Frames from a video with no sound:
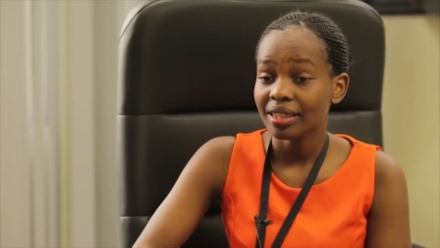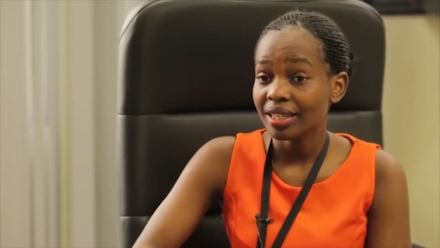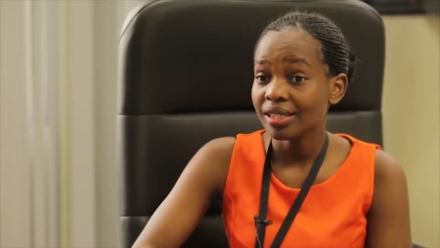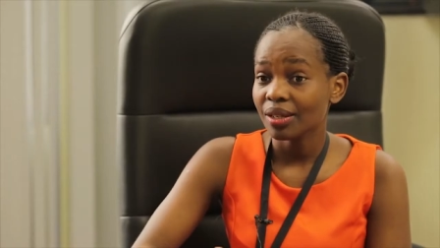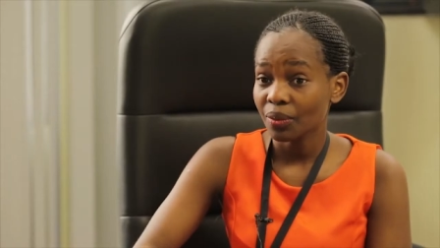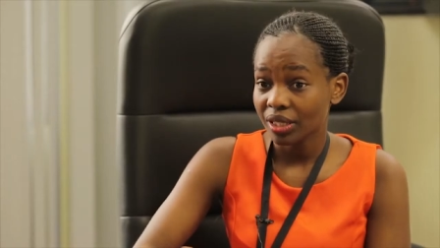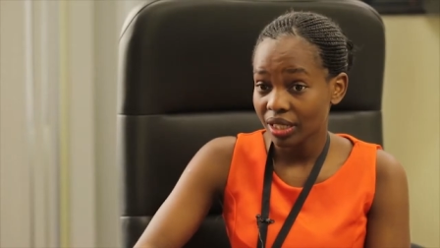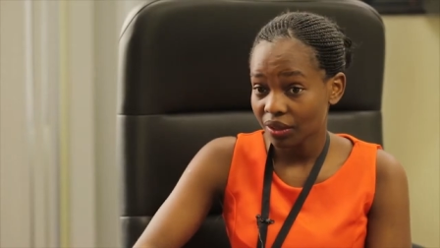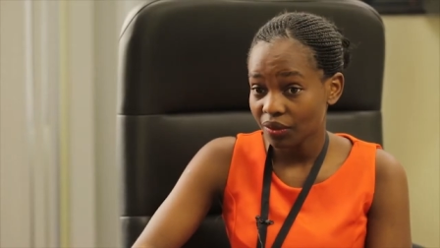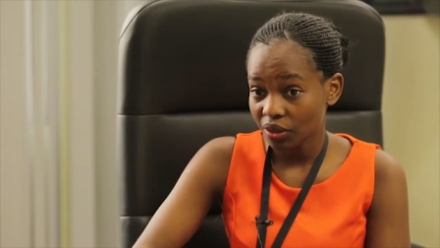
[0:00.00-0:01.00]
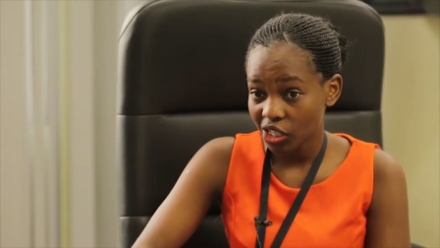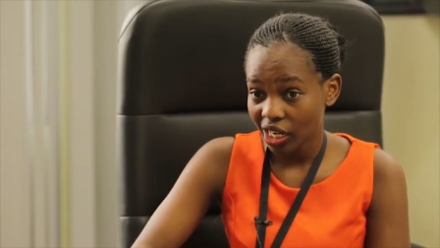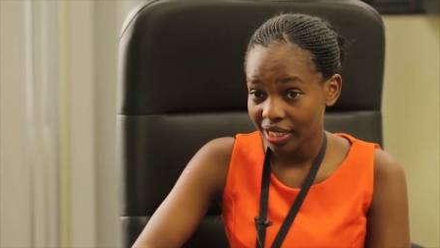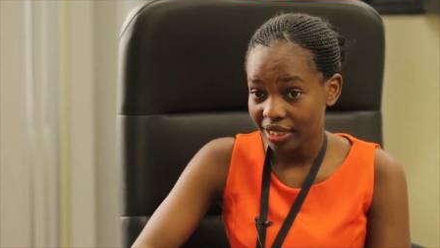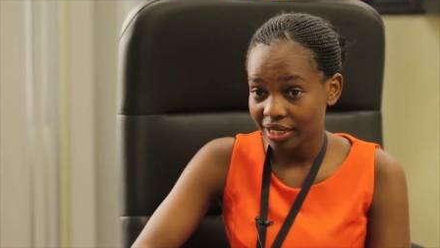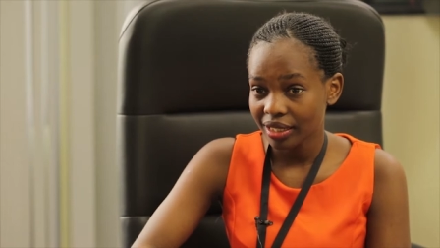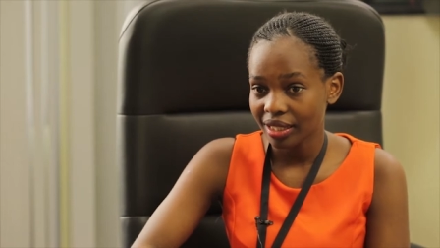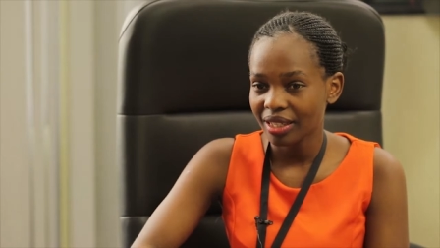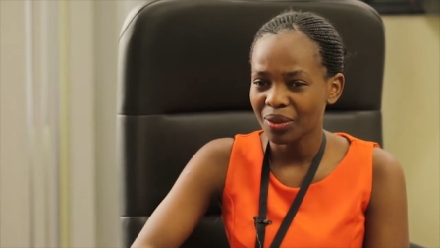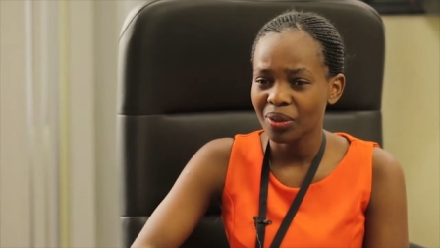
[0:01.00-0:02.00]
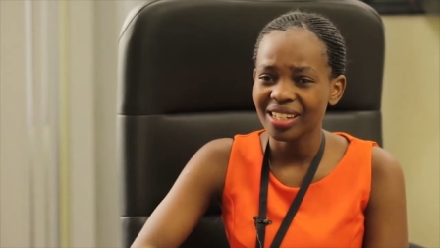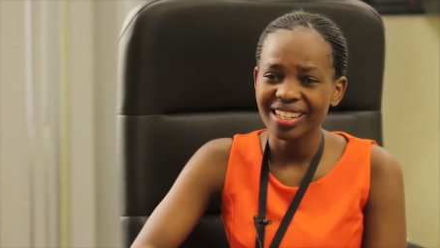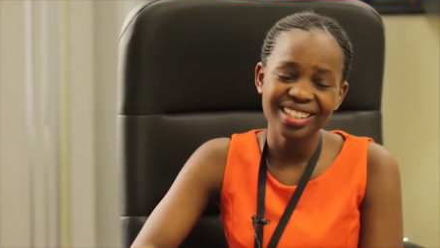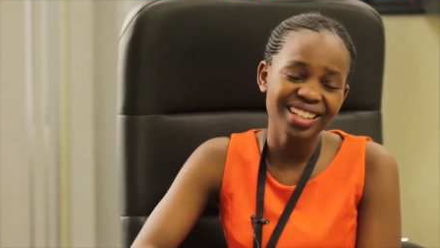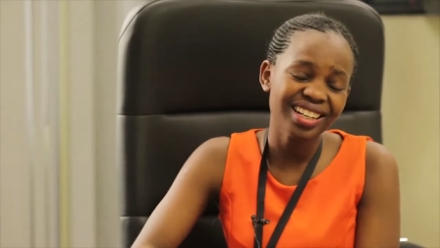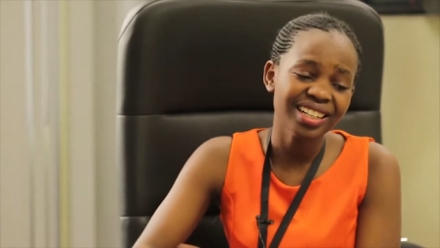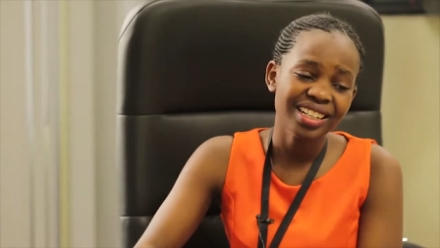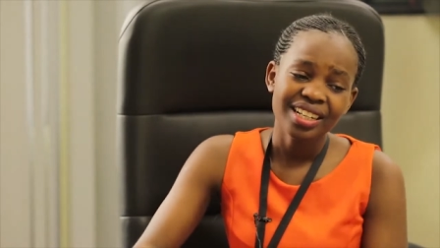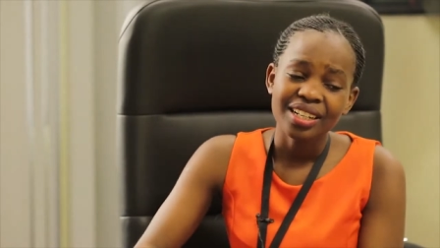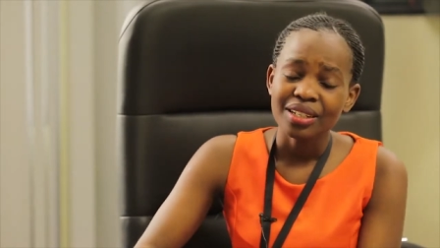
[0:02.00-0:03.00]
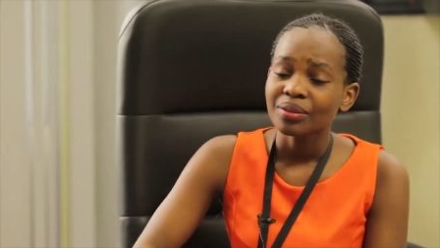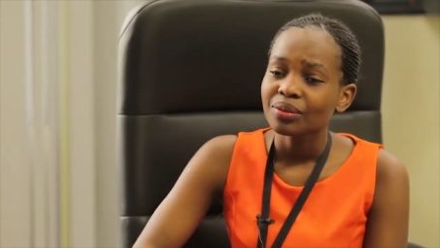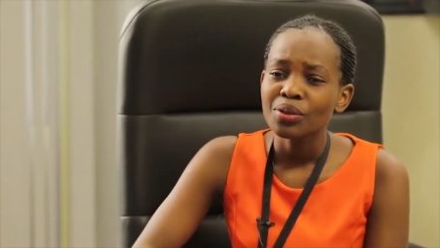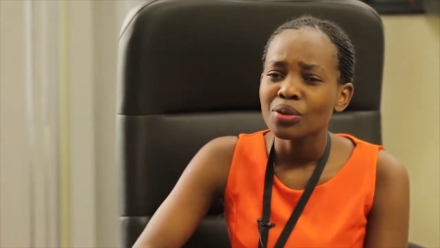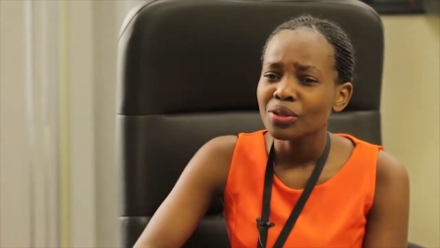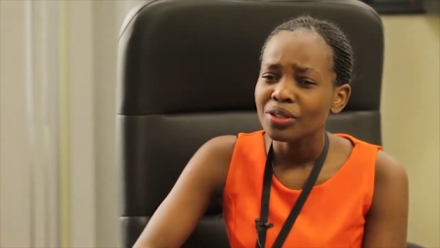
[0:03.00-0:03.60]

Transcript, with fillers: things that we take for granted, the thing we're like, ah, who